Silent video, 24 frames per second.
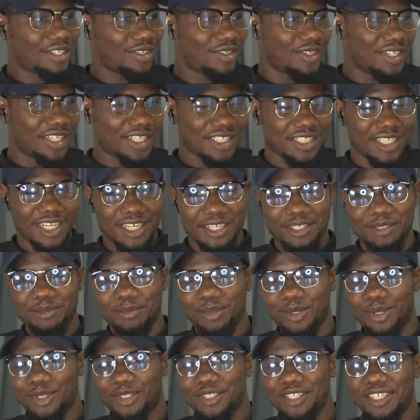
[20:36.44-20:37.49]
You understand?
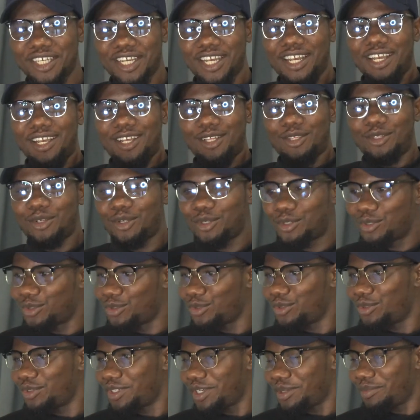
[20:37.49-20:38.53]
But those
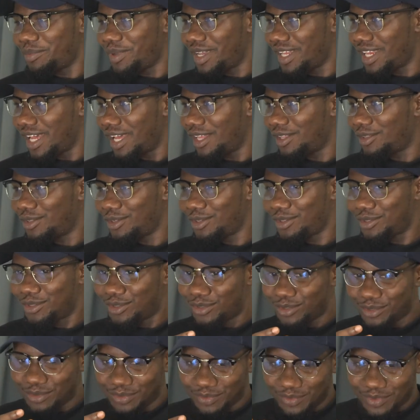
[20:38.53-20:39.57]
who remain and those
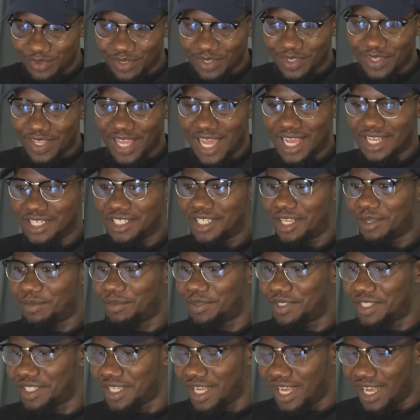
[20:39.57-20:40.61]
who
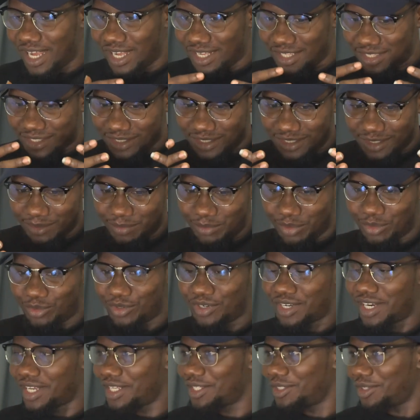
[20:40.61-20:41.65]
accept and
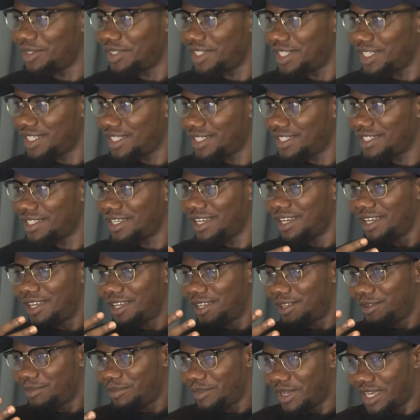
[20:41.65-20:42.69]
progress on it
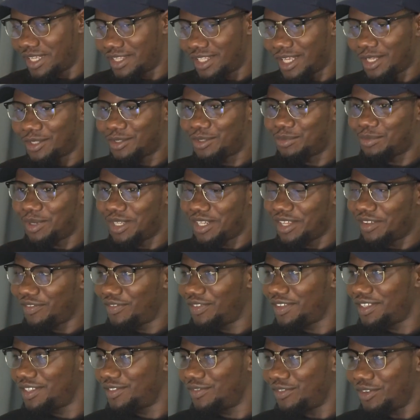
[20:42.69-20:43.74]
might tend to
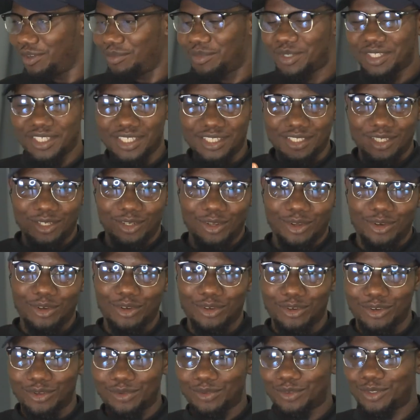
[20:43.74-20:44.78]
benefit from it in the
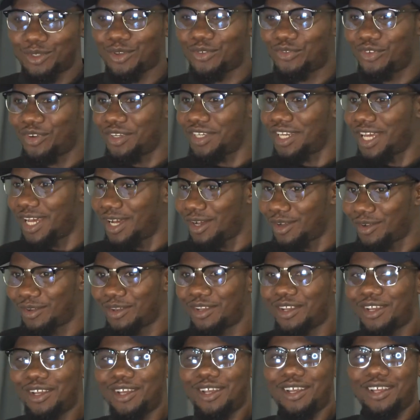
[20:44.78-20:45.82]
long run. So for
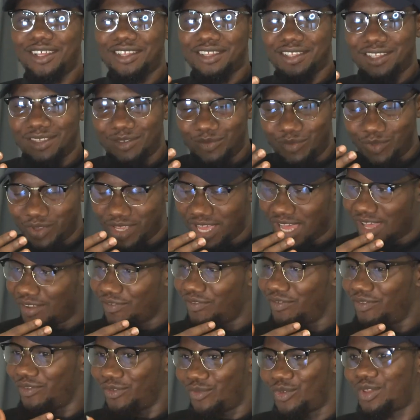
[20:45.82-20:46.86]
now, we
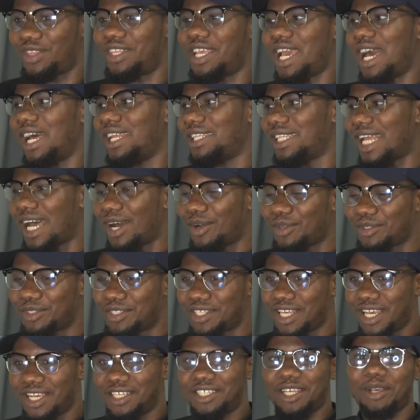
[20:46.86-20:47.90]
have with their
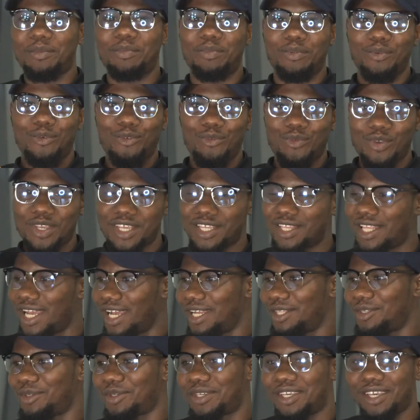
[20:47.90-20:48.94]
doubts, except we
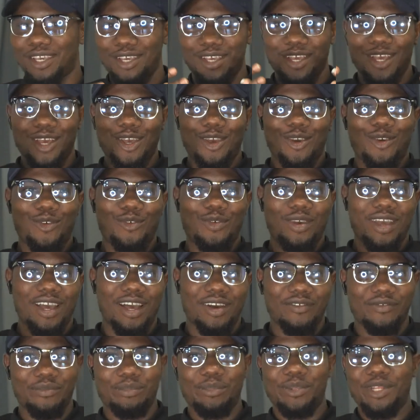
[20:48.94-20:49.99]
that okay, we
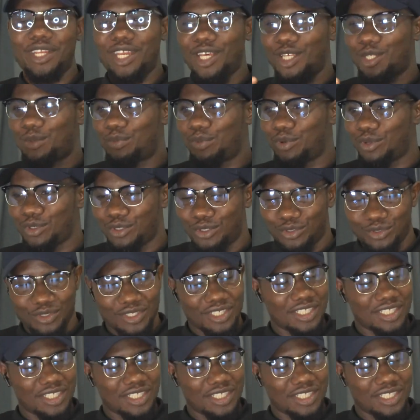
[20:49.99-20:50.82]
have been exposed to